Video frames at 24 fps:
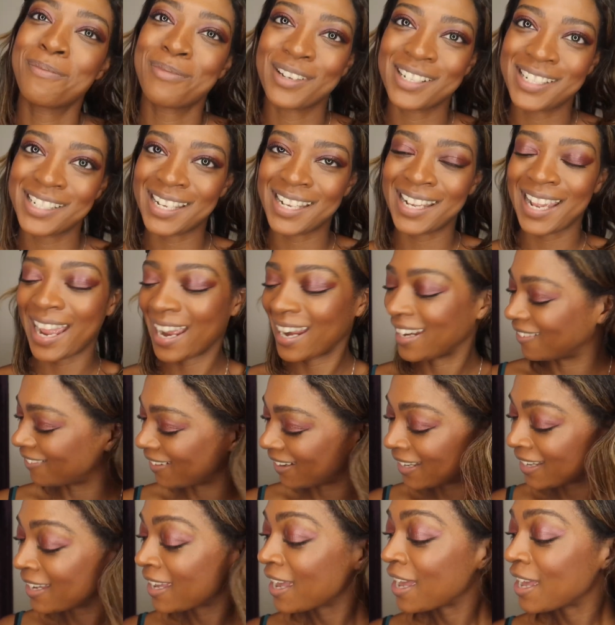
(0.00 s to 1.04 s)
pretty
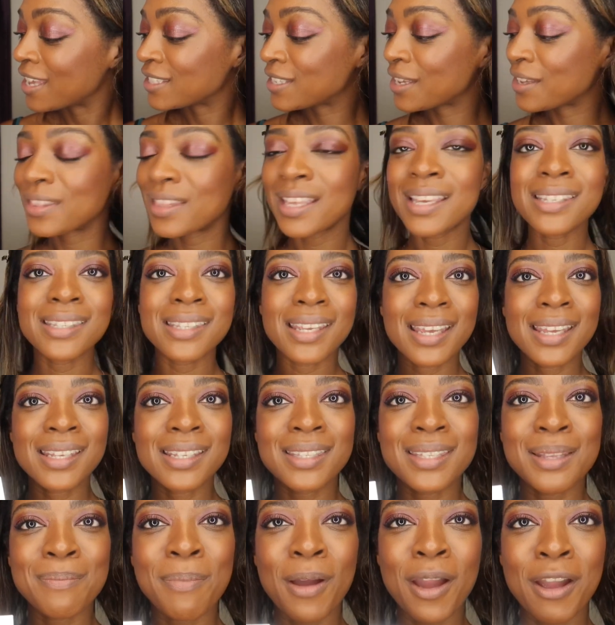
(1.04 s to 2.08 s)
anyway. So this is
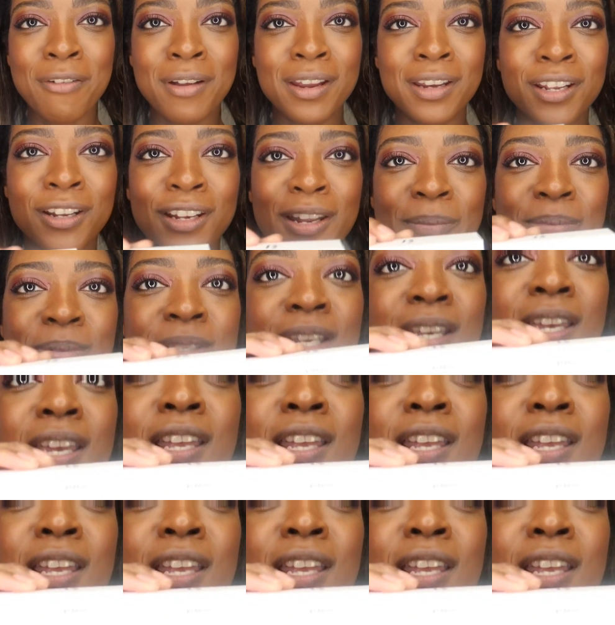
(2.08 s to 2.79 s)
the Byredo lipstick